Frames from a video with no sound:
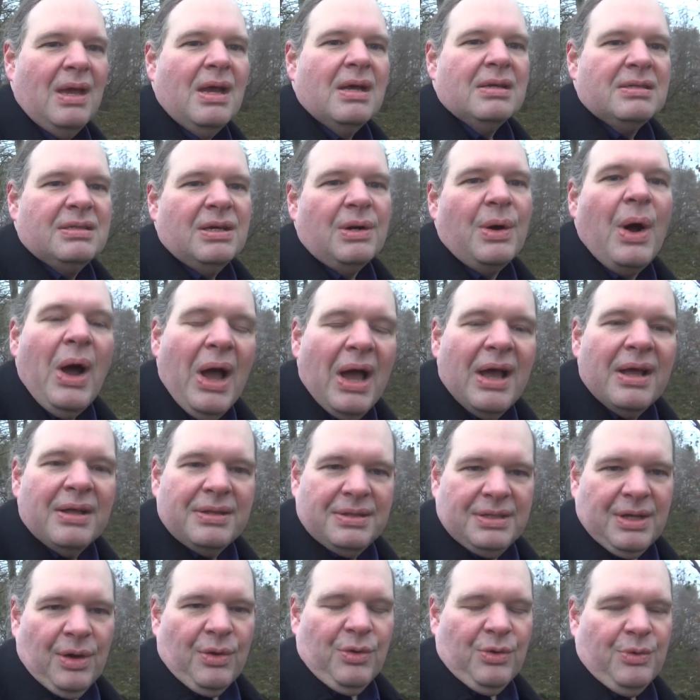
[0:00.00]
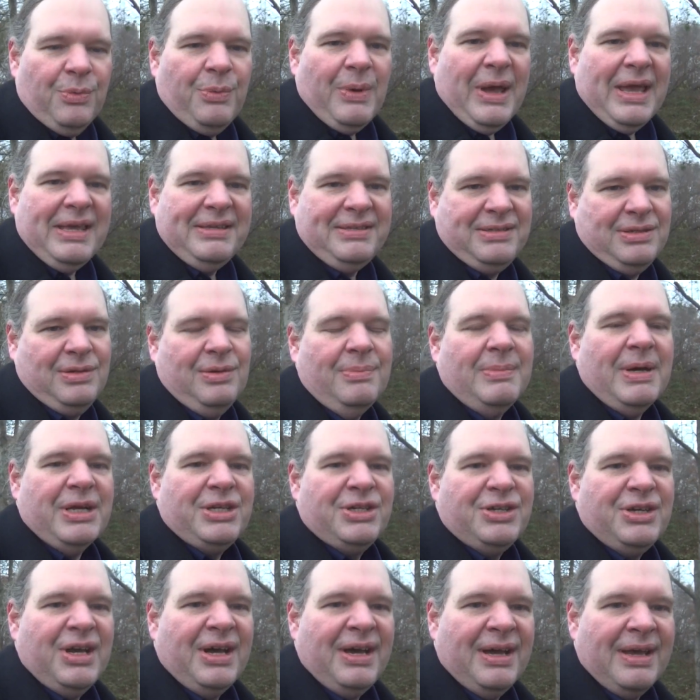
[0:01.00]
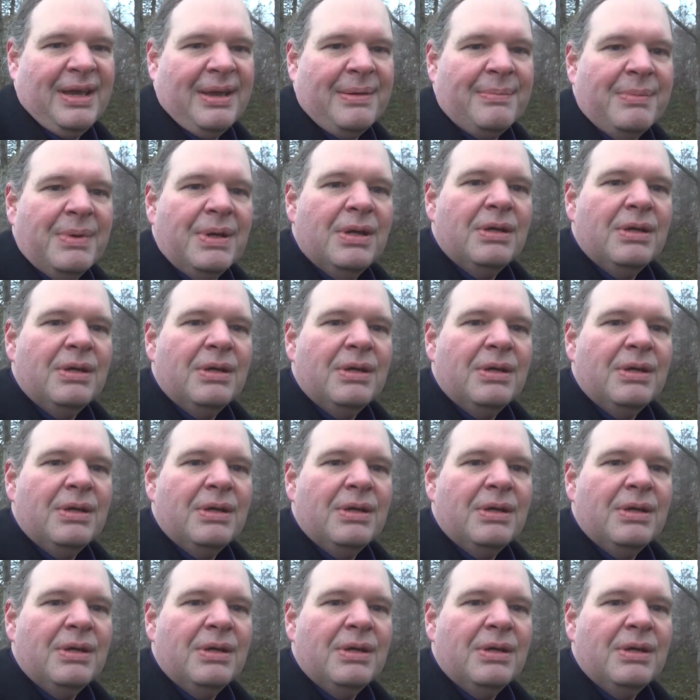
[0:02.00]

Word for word: So don't waste too much time